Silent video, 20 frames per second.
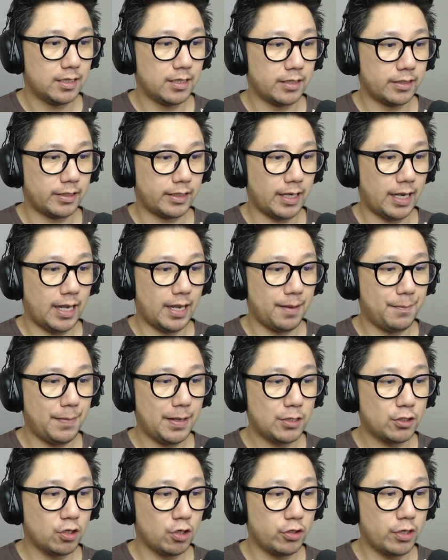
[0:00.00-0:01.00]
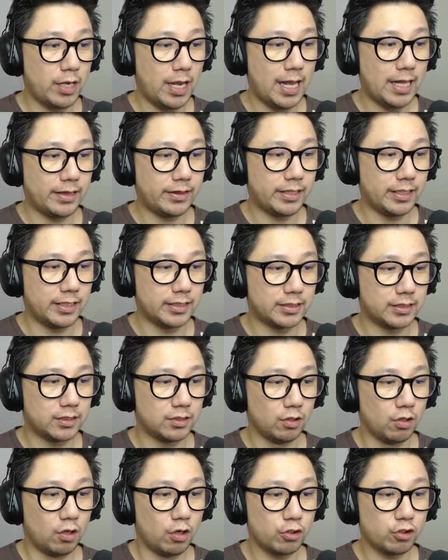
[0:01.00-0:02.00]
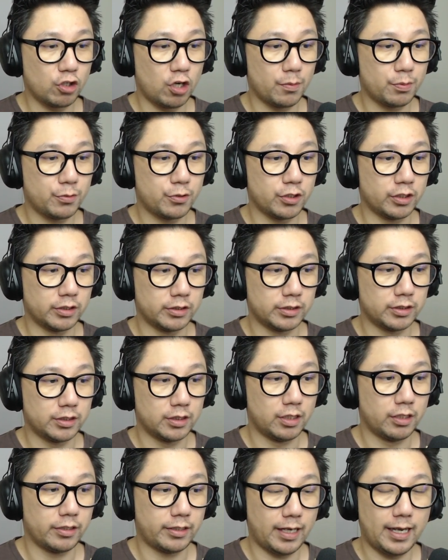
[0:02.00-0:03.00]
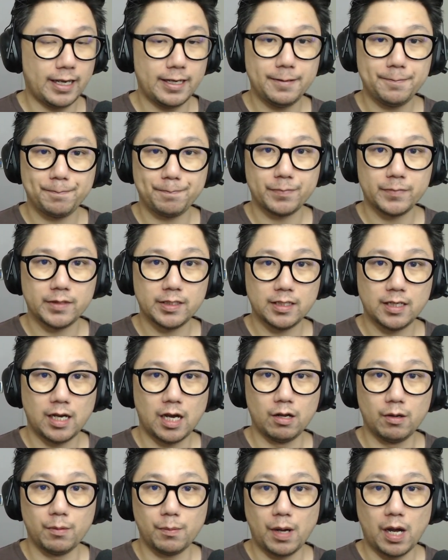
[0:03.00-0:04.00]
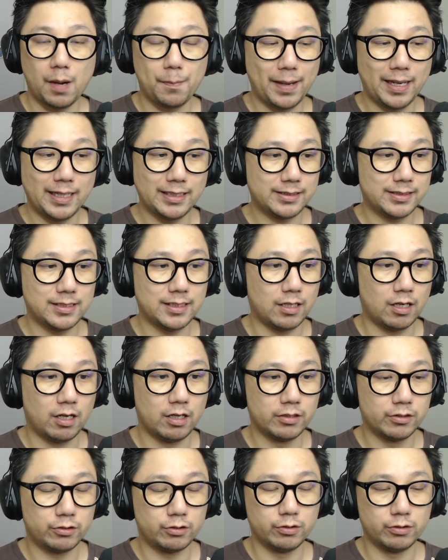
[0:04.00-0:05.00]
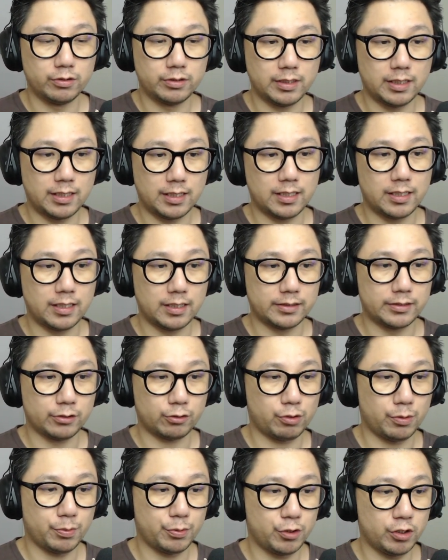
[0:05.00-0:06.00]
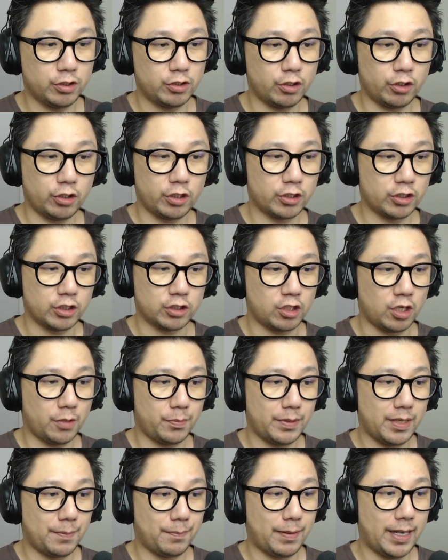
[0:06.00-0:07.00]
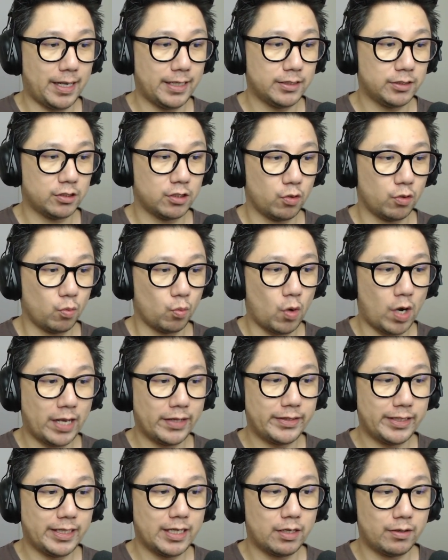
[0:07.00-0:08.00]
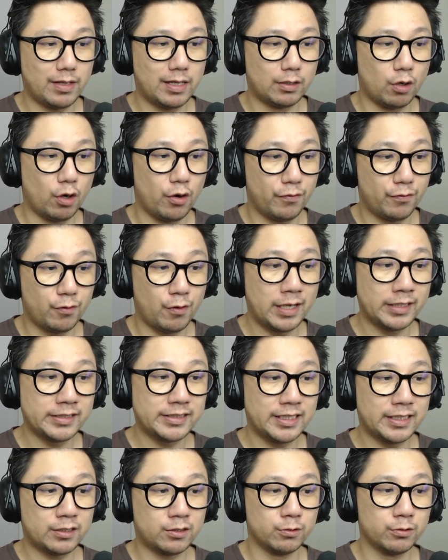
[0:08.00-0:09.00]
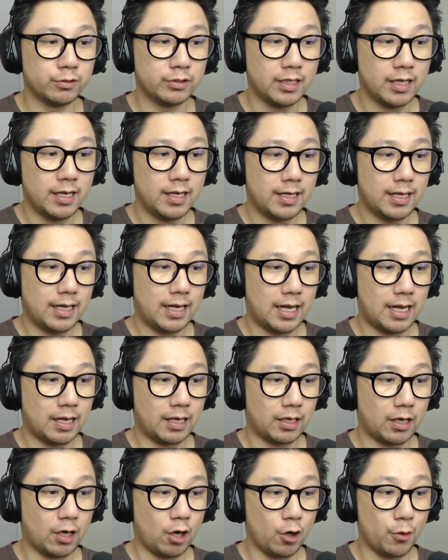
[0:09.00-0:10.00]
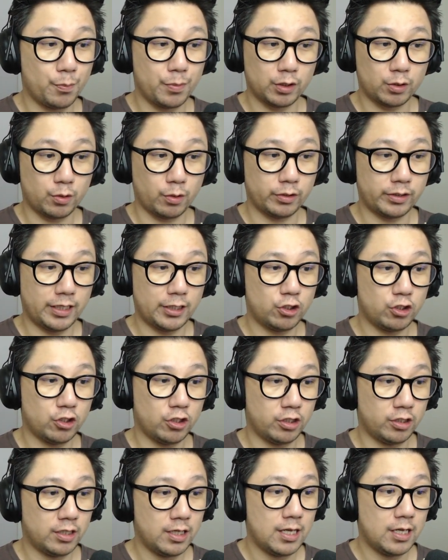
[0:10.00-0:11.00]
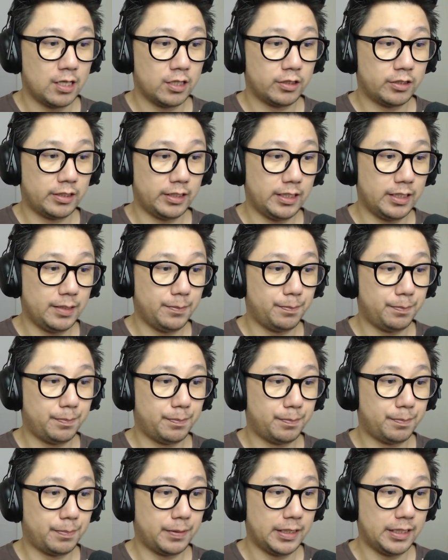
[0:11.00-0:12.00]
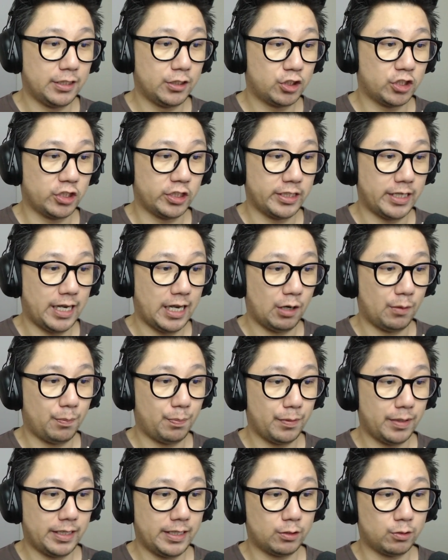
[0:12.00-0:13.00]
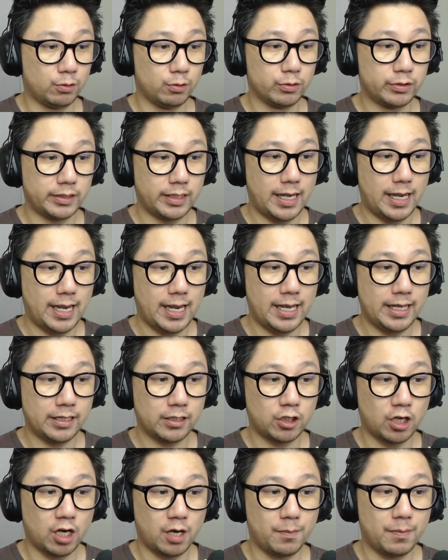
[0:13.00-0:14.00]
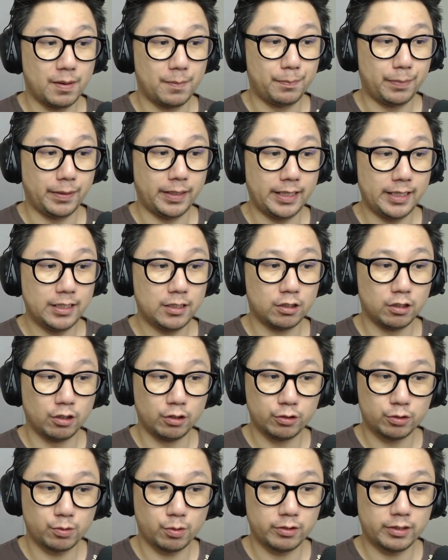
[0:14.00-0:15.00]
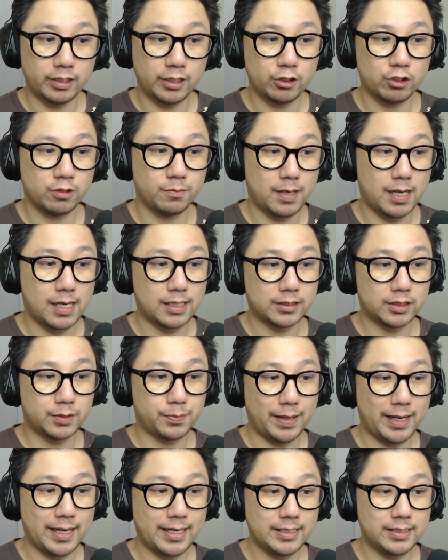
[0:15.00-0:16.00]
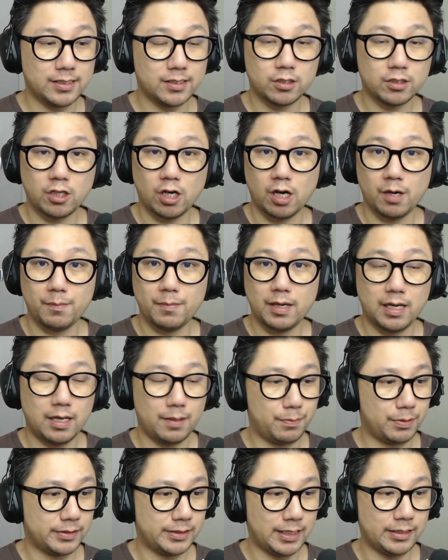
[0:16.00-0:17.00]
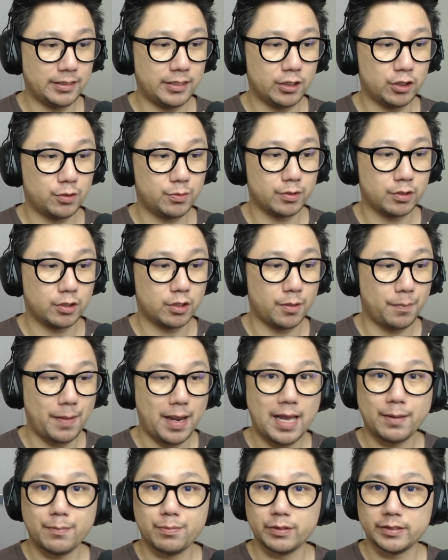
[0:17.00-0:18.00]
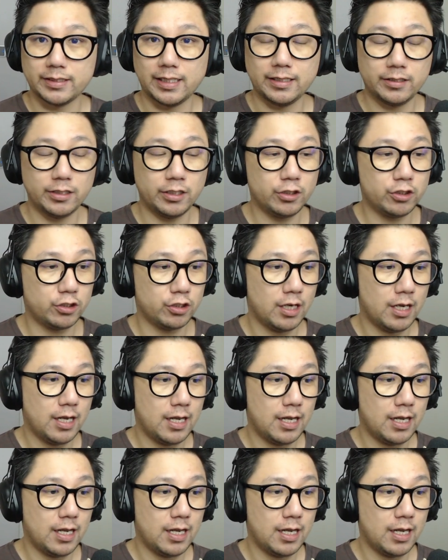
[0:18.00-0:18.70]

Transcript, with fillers: Okay, and make sure you add this launch options. Okay, I'll, I'll paste it onto the description so you can just copy and paste. So wine DLL overrides equals uh, open quotation dbg help equals n comma b close quotation mark space com, uh, percentage command percentage.